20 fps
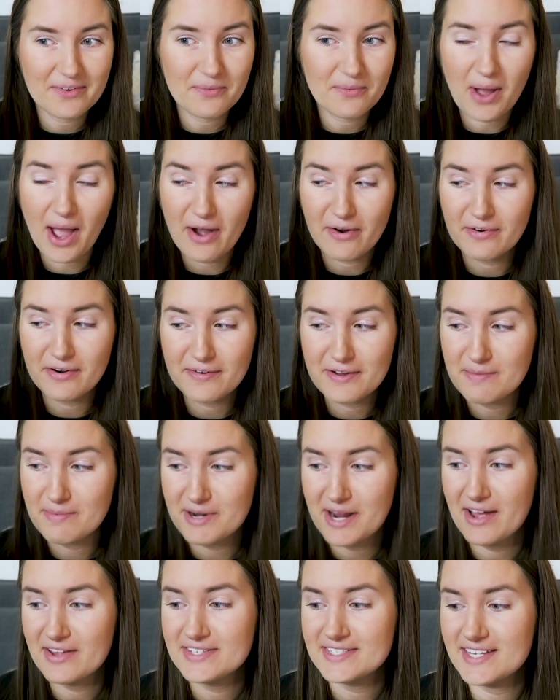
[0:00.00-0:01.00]
However you
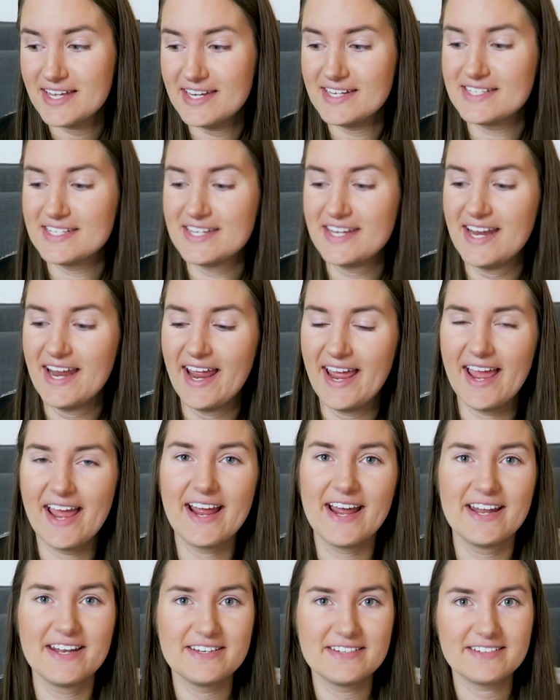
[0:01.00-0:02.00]
pronounce it.
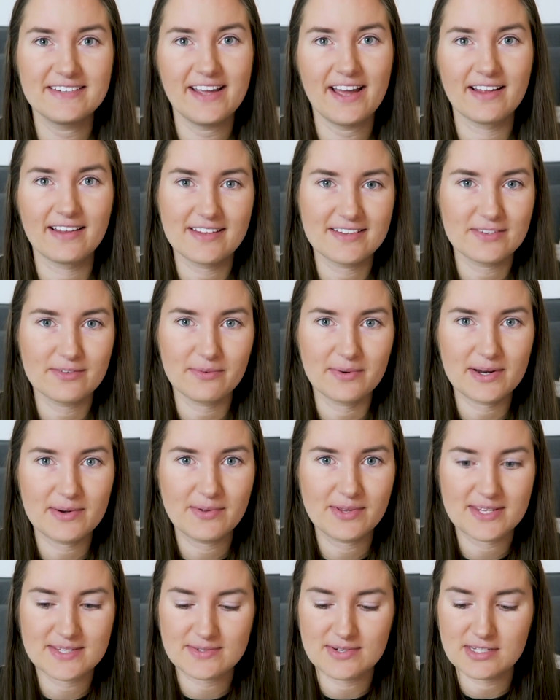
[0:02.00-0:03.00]
And yeah, let's read
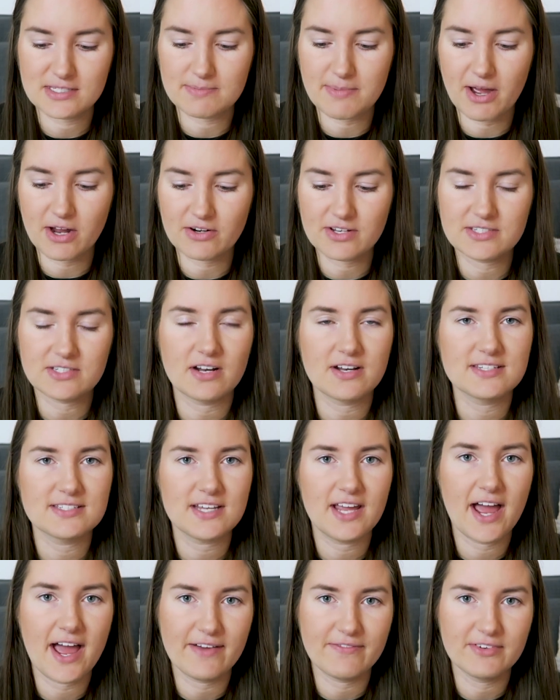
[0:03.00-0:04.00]
what this one is about, because
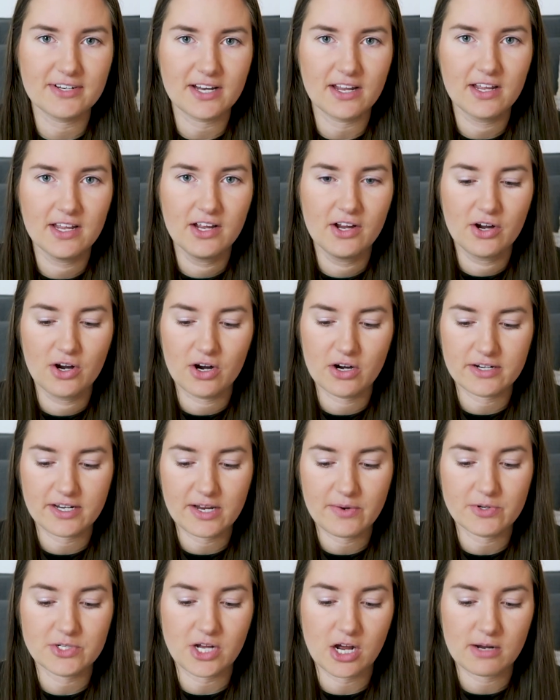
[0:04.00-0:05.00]
honestly I haven't heard
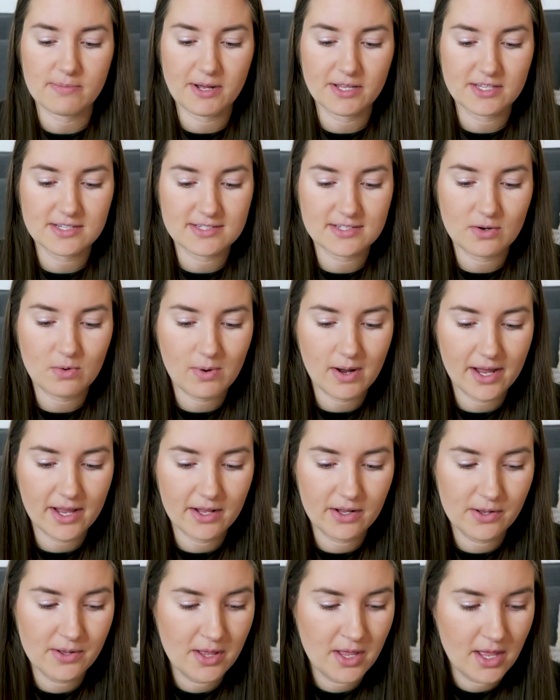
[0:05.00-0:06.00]
anyone talk about this in a
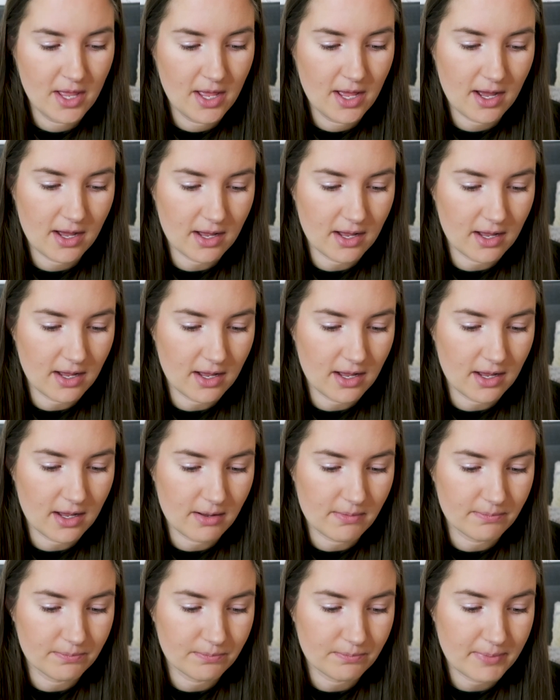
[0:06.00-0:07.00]
while.
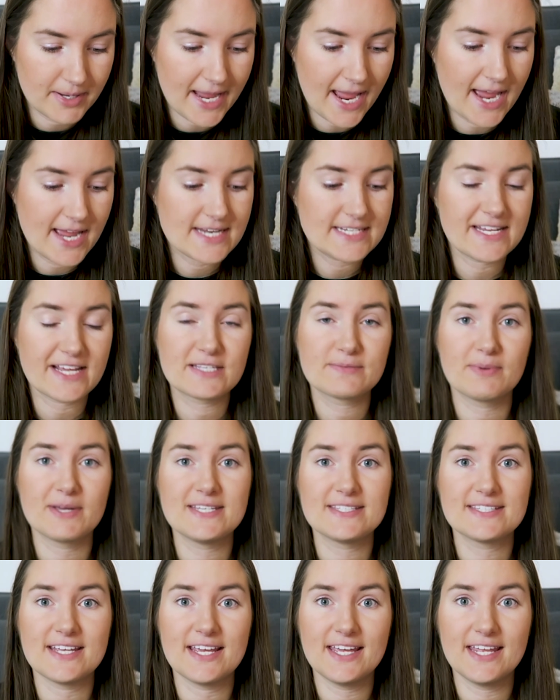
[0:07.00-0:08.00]
But yeah, it takes
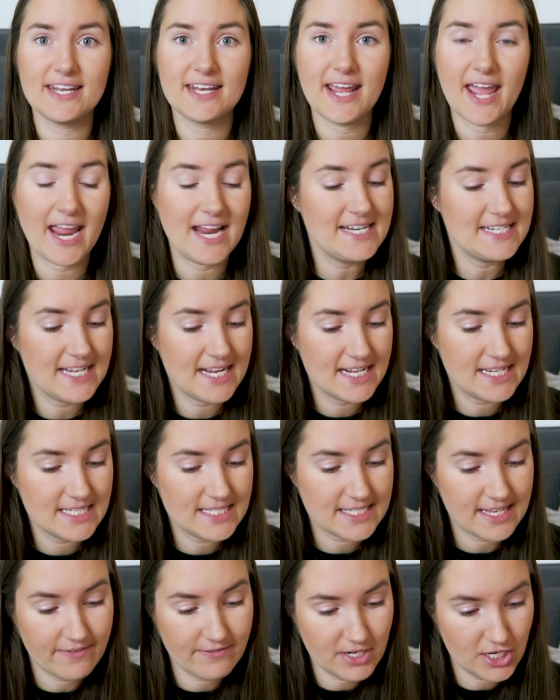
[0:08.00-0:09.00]
place in
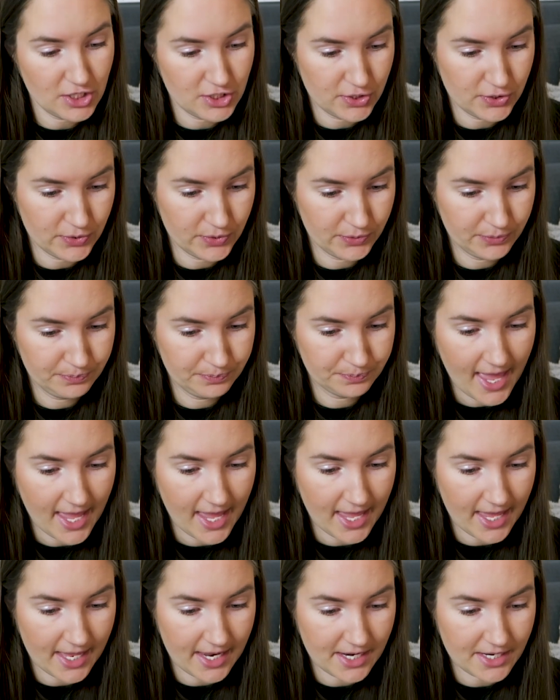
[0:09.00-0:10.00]
1872,
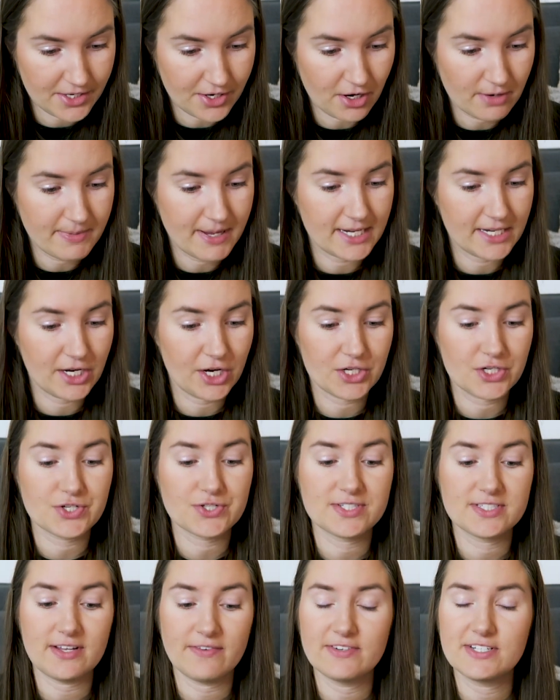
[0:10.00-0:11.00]
and our main character
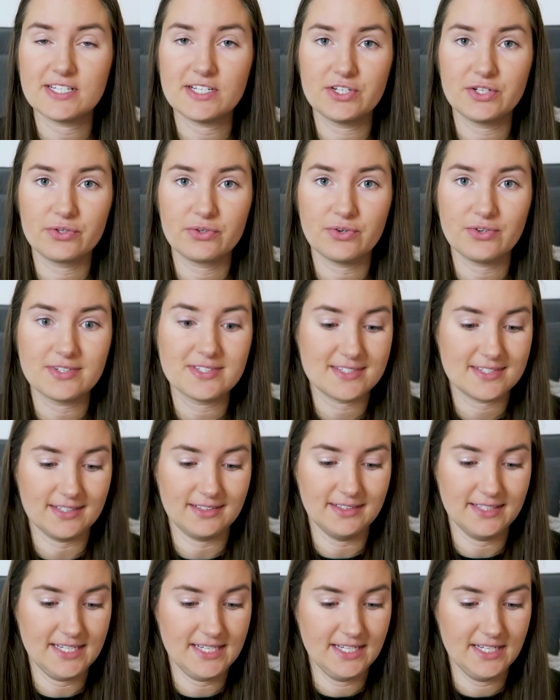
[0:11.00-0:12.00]
is 17-year-old
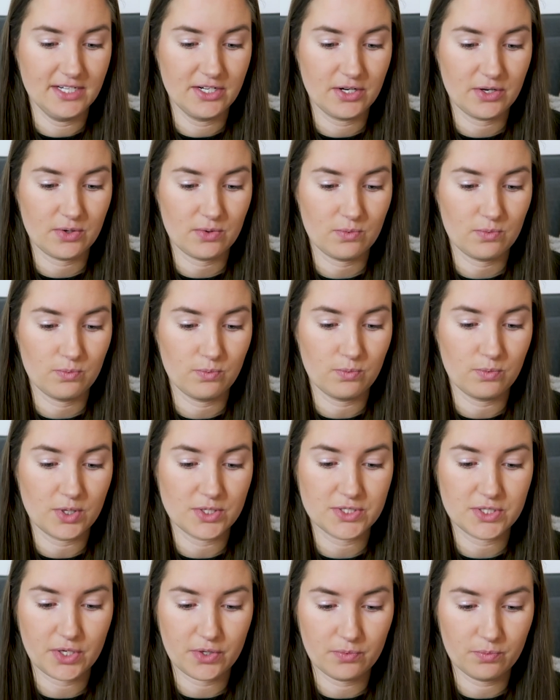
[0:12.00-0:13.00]
Celine
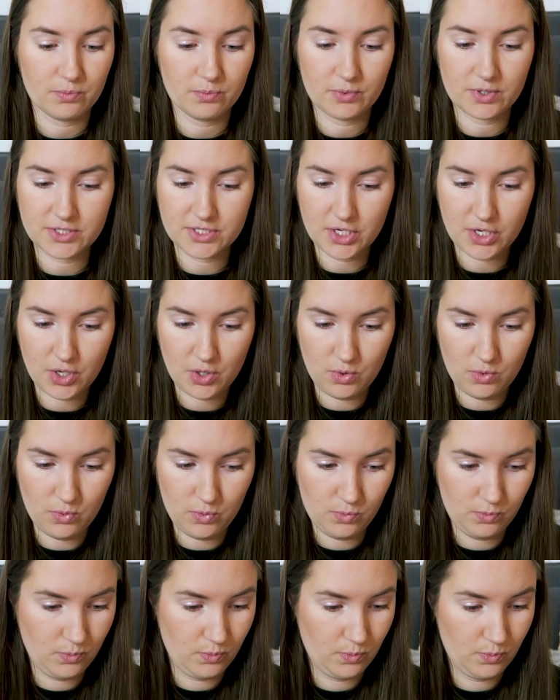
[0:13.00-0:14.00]
Rizzo,